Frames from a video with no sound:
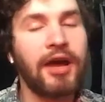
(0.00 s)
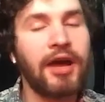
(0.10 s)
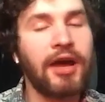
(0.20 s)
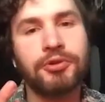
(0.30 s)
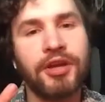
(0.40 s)

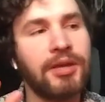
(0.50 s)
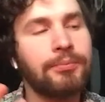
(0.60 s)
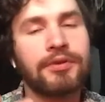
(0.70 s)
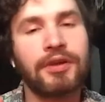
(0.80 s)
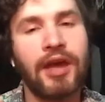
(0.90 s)
battle app,
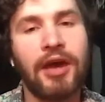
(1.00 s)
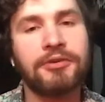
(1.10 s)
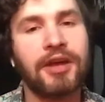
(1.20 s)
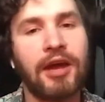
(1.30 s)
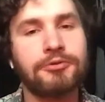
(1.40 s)
how how
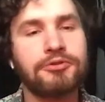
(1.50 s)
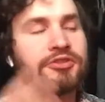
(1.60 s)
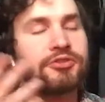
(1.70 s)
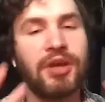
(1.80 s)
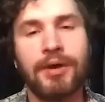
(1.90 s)
would you
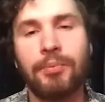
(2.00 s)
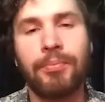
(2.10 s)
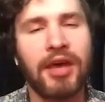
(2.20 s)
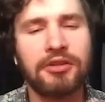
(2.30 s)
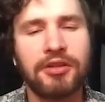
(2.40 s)
describe
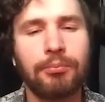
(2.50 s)
how do,